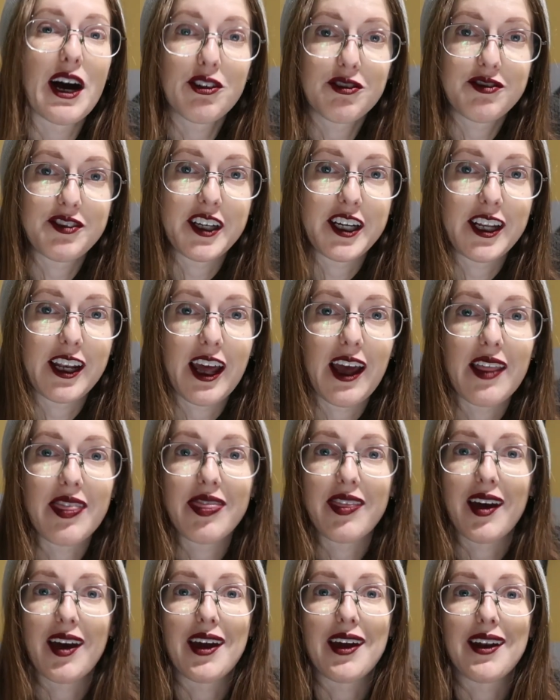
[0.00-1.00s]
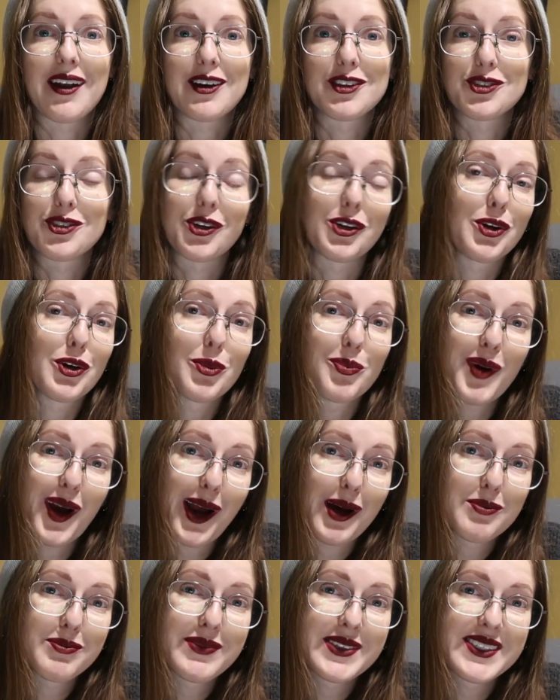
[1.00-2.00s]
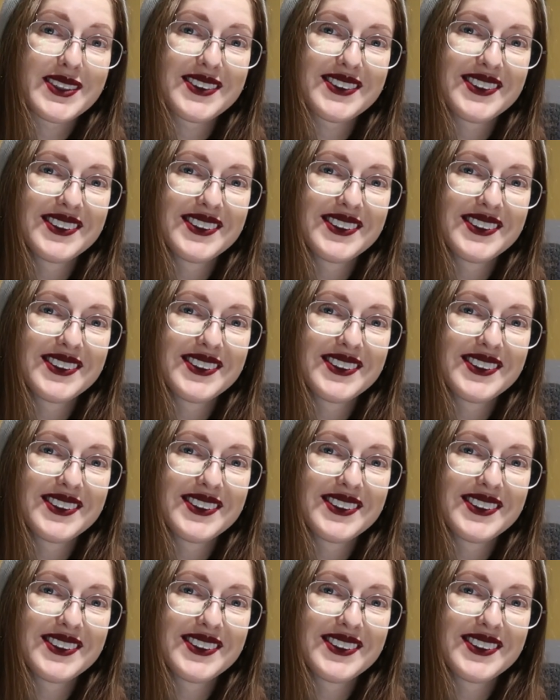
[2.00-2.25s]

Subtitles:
outfit and then I'll show you her props.